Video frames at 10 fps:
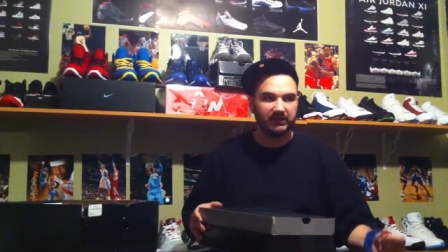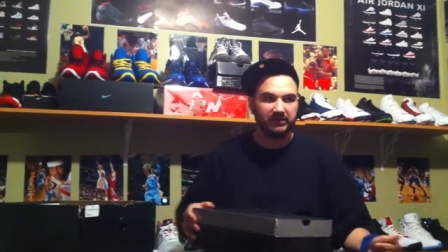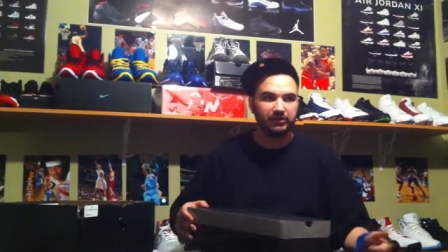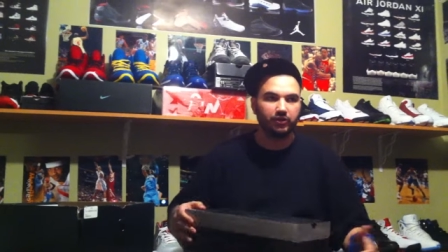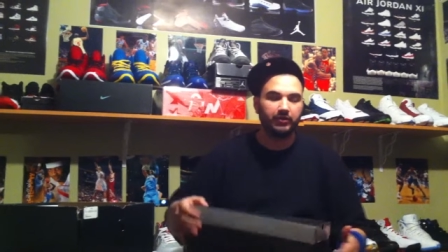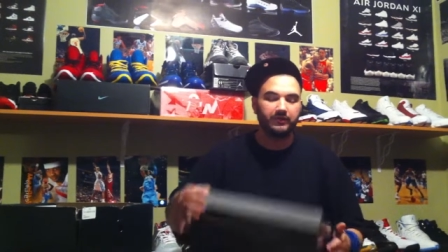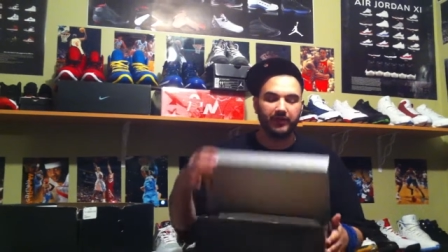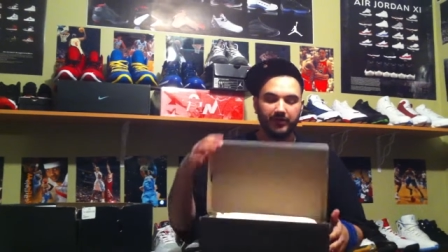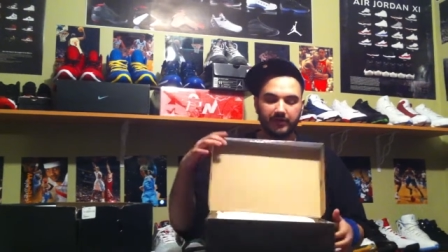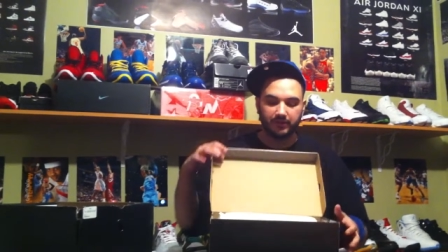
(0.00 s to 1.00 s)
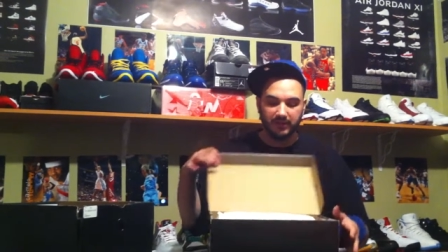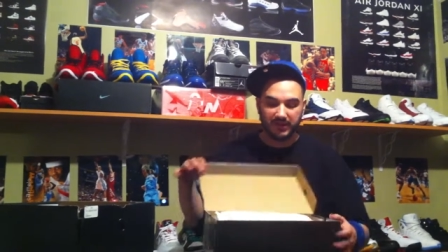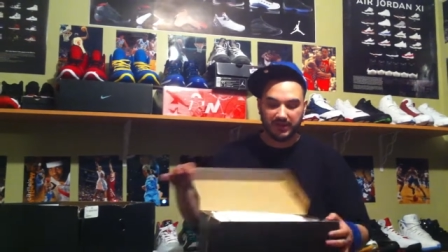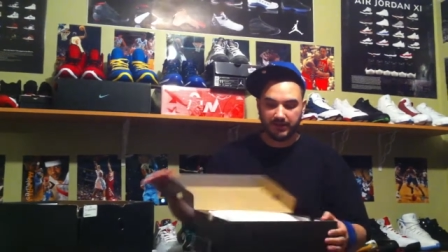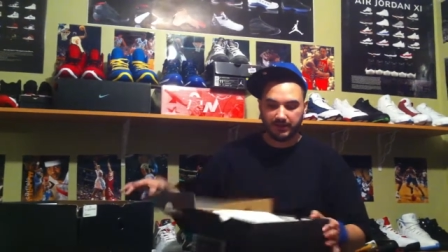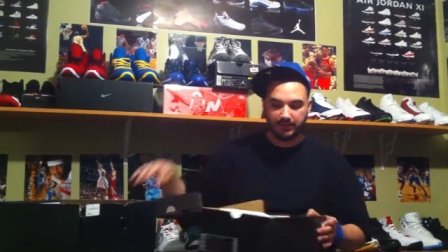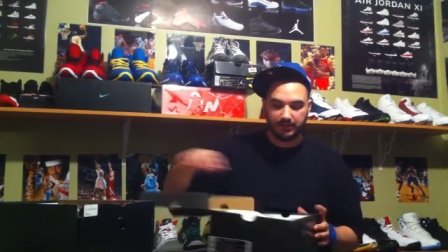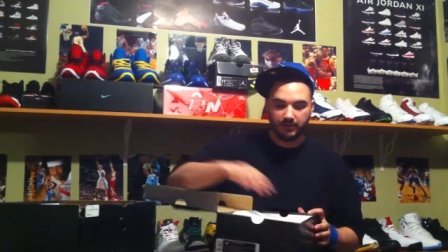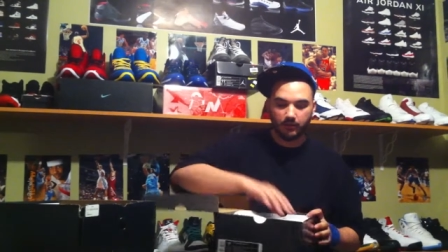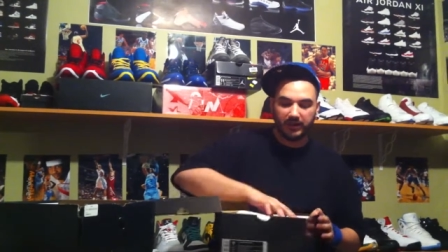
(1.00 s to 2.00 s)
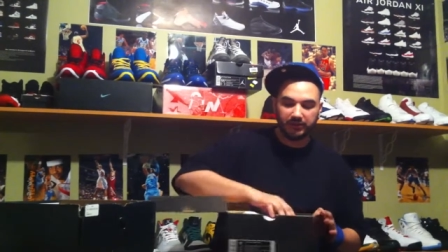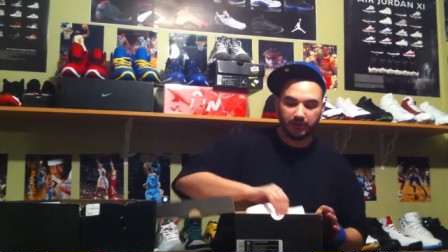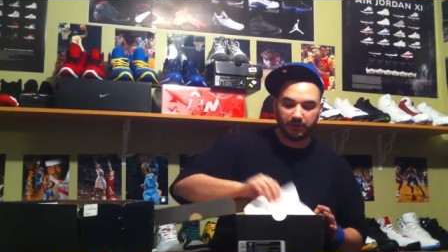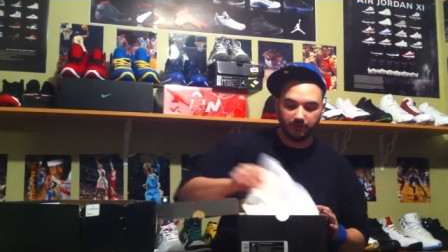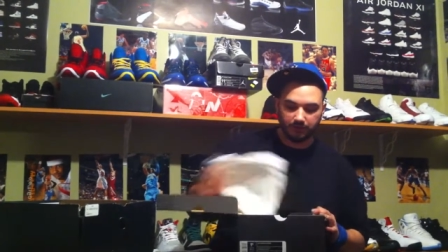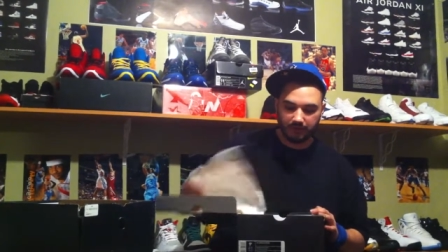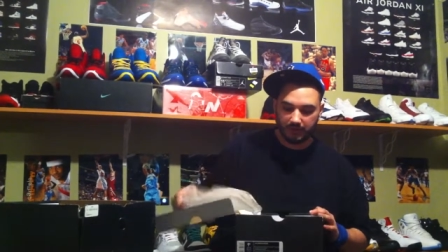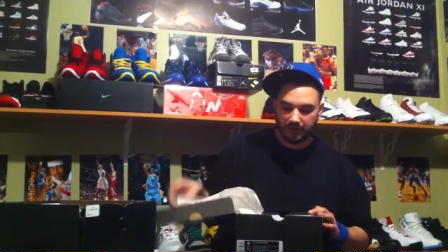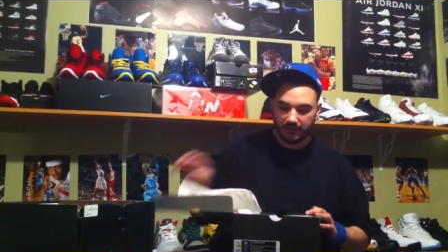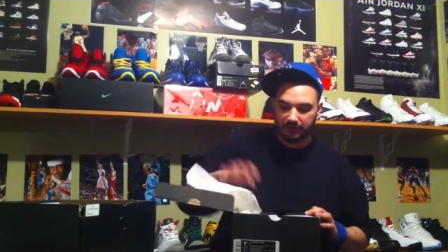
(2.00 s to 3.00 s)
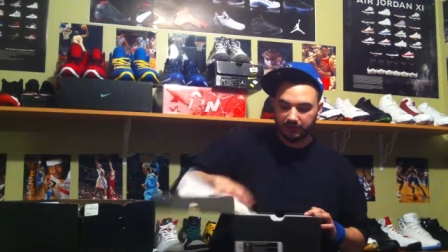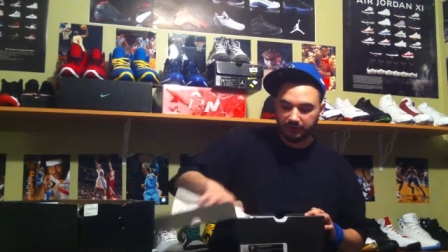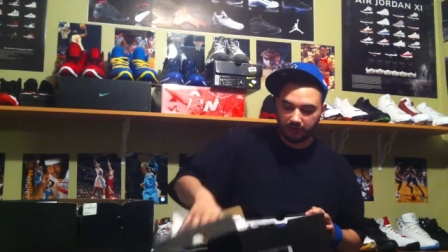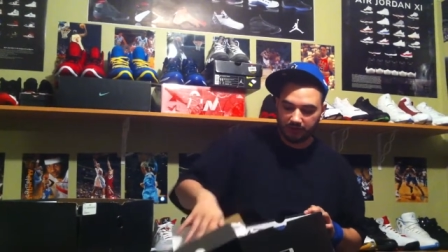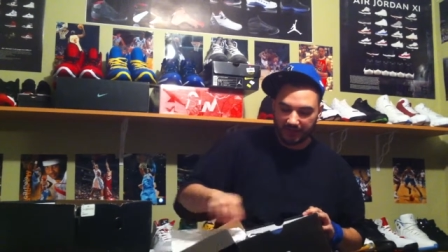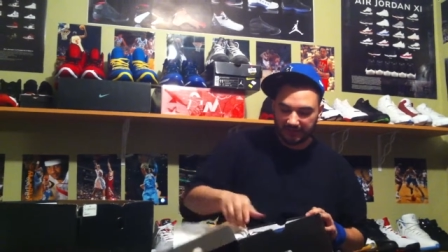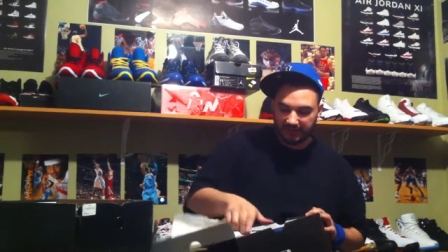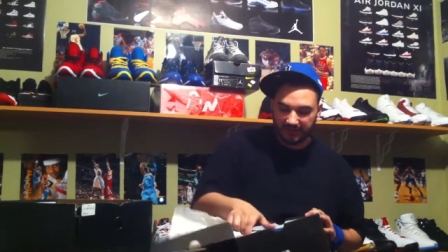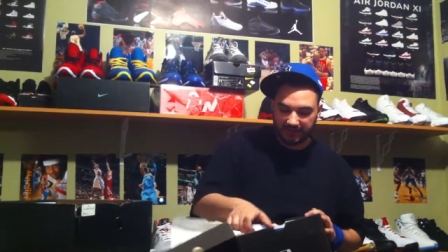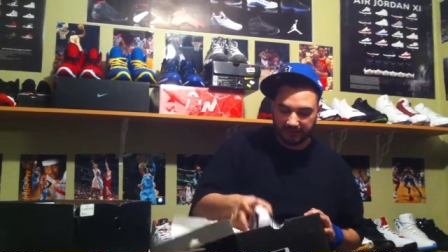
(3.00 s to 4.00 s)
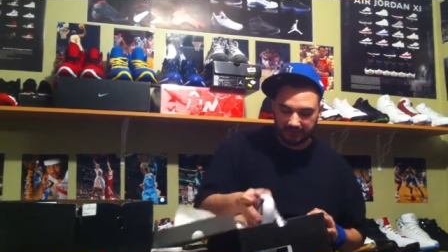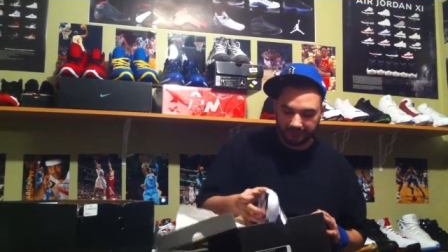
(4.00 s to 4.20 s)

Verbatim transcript: is a Jordan 13 Retro 2010,